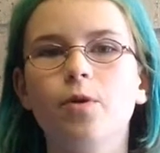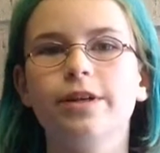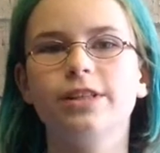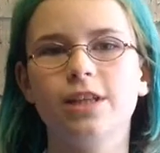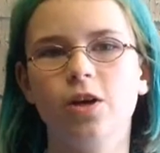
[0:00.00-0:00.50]

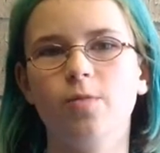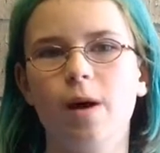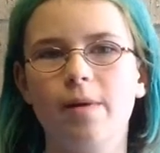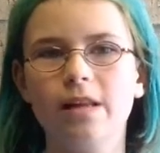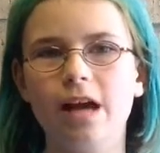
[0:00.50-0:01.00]
going to tell you
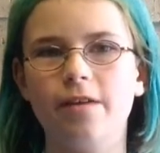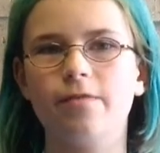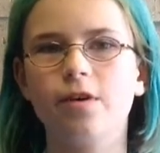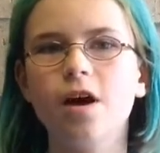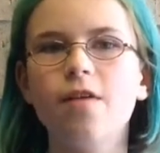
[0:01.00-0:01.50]
about my life.
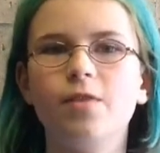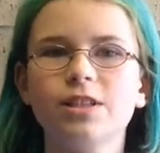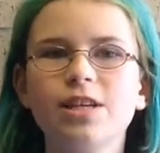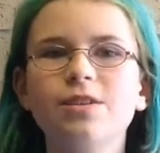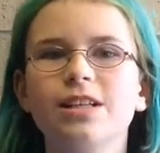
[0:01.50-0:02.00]

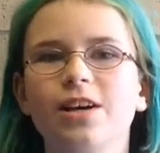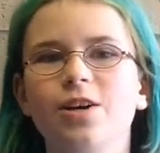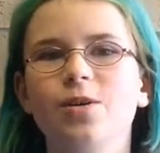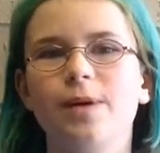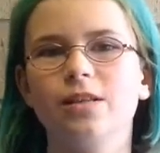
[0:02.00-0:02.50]
First I will tell
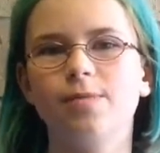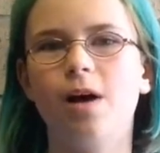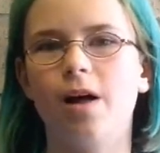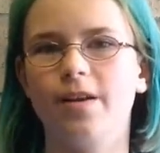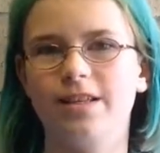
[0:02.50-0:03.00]
you about some
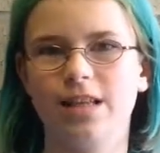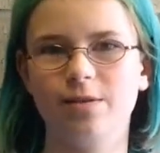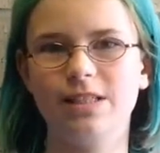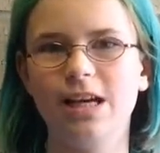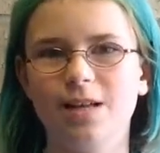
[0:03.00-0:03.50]
holidays that
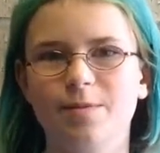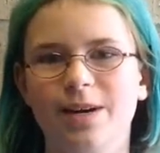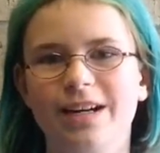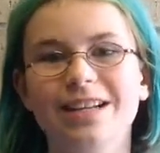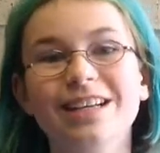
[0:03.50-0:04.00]
we
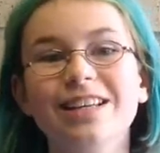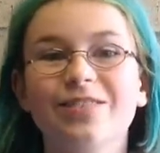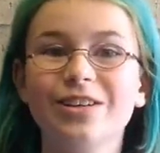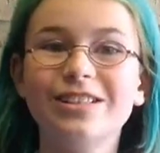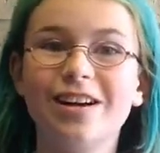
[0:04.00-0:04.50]
celebrate.
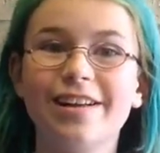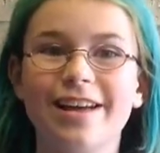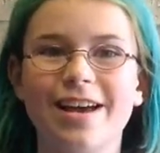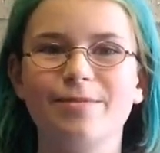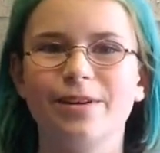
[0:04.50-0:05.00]
The first
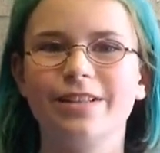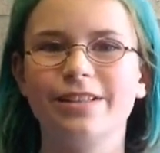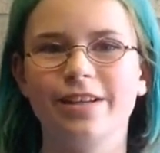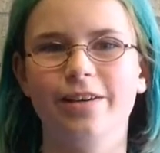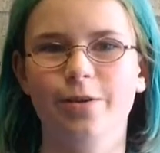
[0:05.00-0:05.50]
holiday I'm going
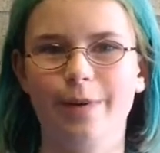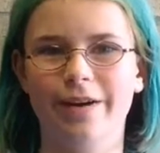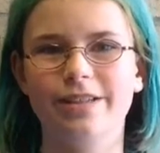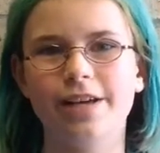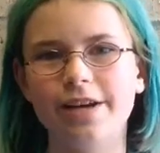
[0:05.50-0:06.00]
to tell you
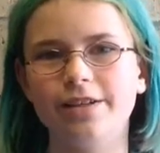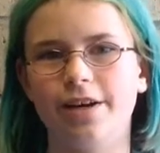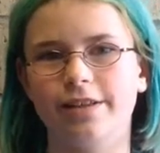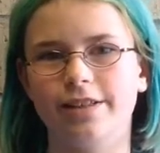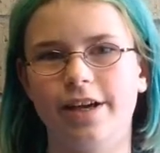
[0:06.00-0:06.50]
about is
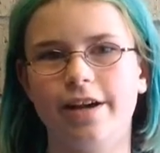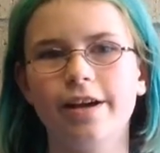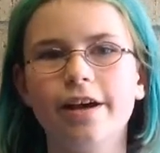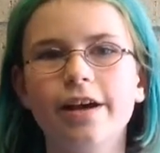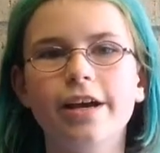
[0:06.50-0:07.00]
Hedgehog's Day.
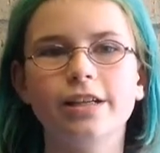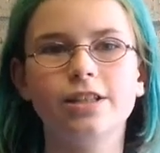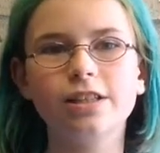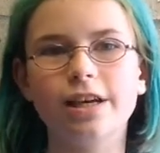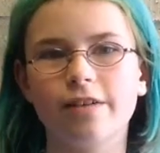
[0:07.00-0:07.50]
It's
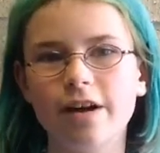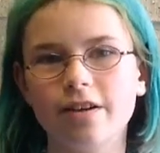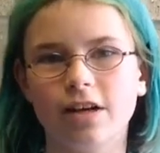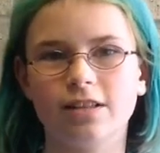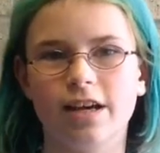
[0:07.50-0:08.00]
just like
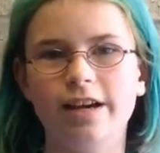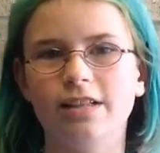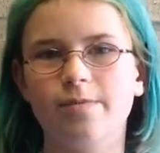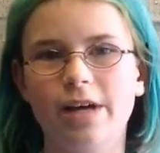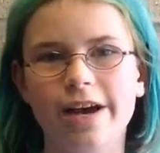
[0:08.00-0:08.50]
Groundhog's Day,
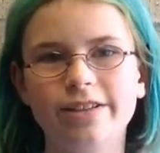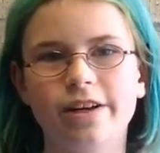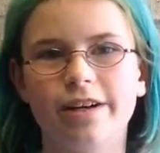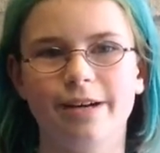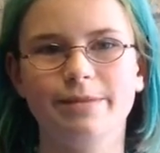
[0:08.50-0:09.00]
except a
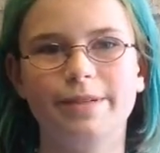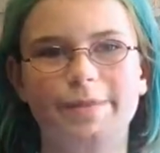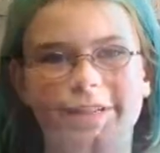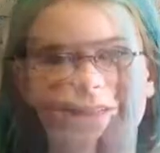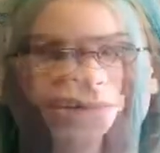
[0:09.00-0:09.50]
hedgehog comes to
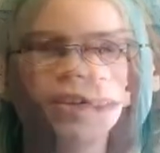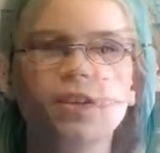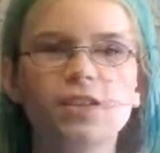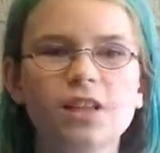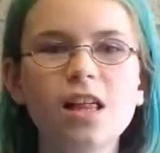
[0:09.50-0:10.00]
predict the weather.
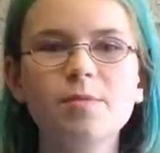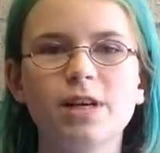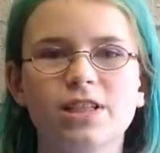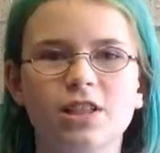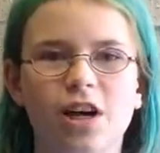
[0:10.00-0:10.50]
There's a
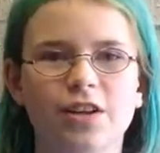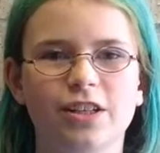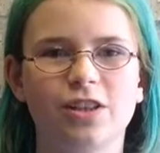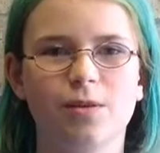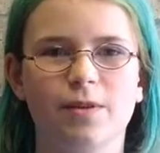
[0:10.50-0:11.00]
celebration called
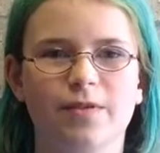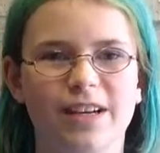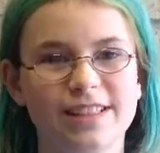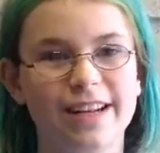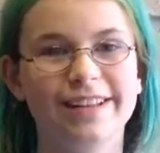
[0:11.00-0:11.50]

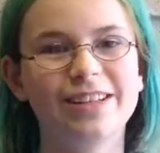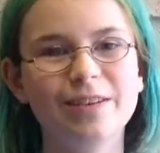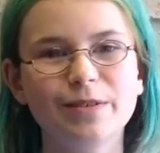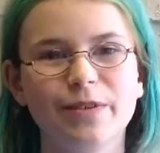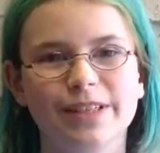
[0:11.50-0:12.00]
Oktoberfest. On
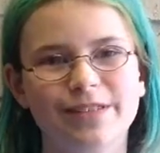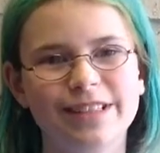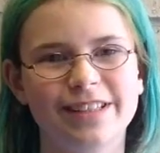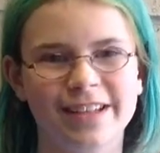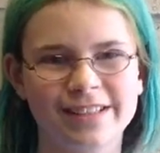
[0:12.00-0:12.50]
Oktoberfest, we
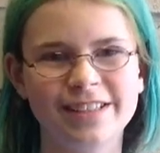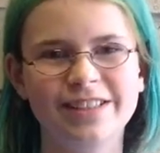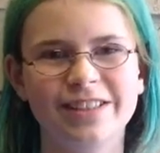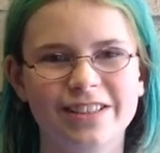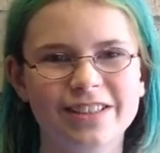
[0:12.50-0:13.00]
eat sausage,
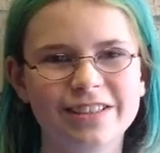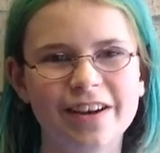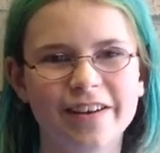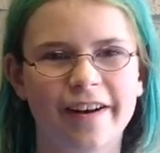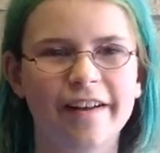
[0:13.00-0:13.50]
cheese, and
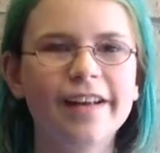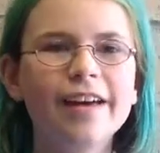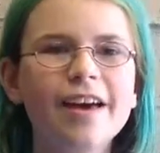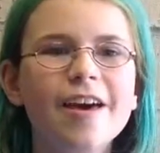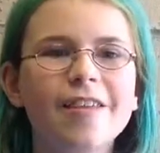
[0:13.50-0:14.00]
sauerkraut.
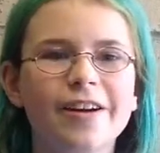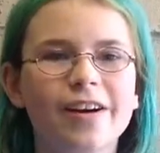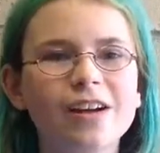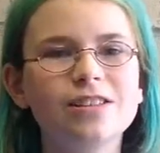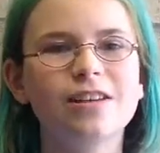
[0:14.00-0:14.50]
There
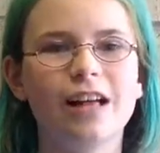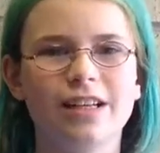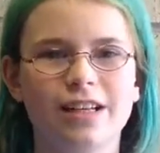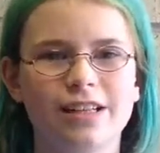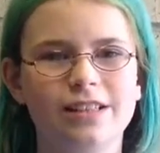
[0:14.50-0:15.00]
are also
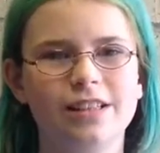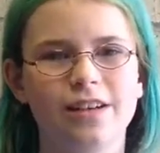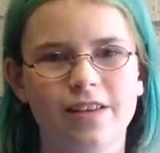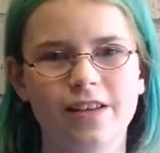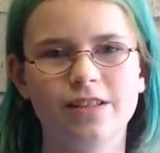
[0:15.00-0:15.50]
holidays
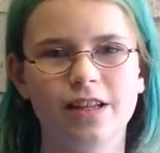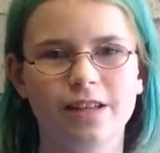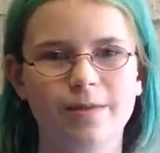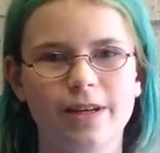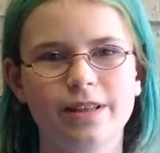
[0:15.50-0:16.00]
here that you
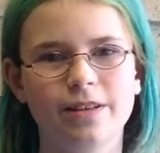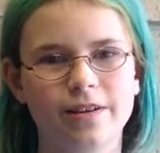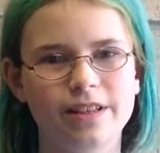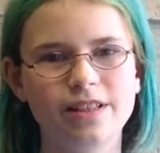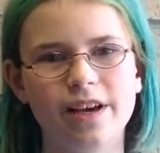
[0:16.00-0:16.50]
celebrate in the
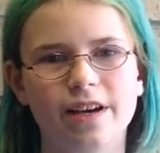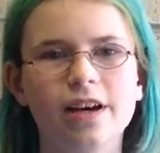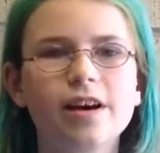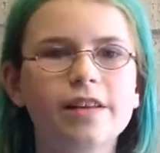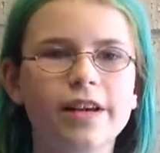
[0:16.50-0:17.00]
USA,
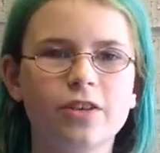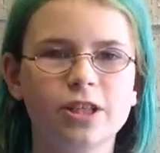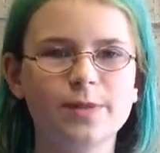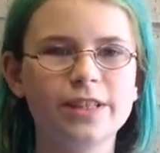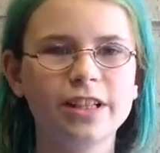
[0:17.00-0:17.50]
like
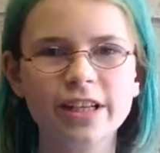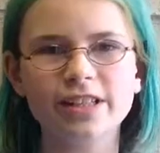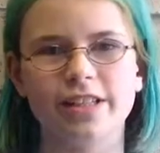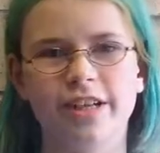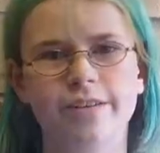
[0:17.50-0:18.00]
Christmas and
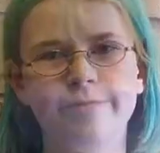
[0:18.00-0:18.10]
Easter.